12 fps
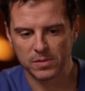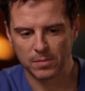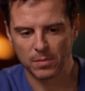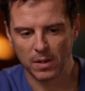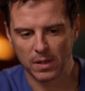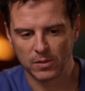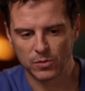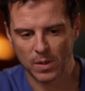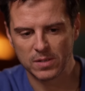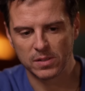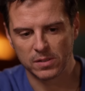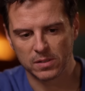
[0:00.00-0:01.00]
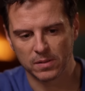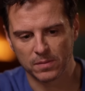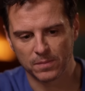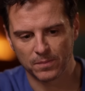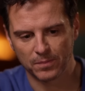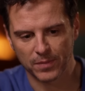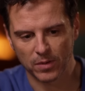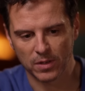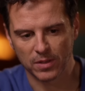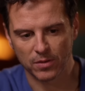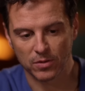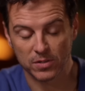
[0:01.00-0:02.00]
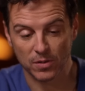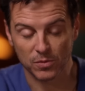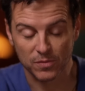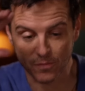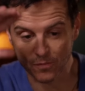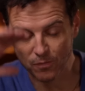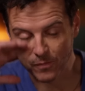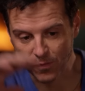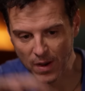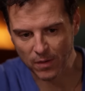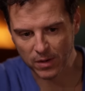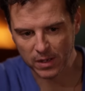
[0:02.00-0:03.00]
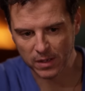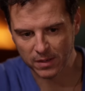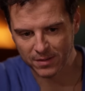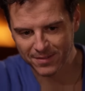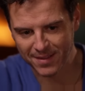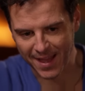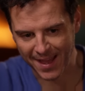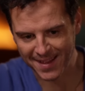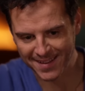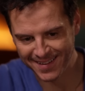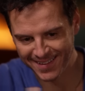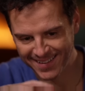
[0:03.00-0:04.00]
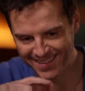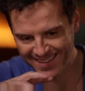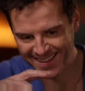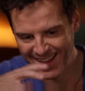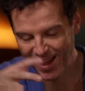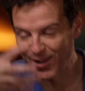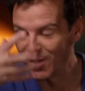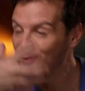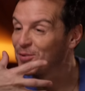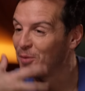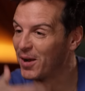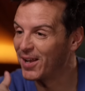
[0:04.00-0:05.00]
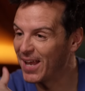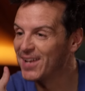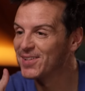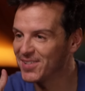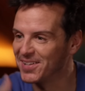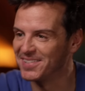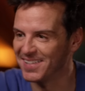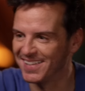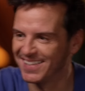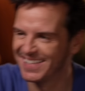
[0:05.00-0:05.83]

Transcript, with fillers: in my 20s and early 30s, I was very, I looked quite innocent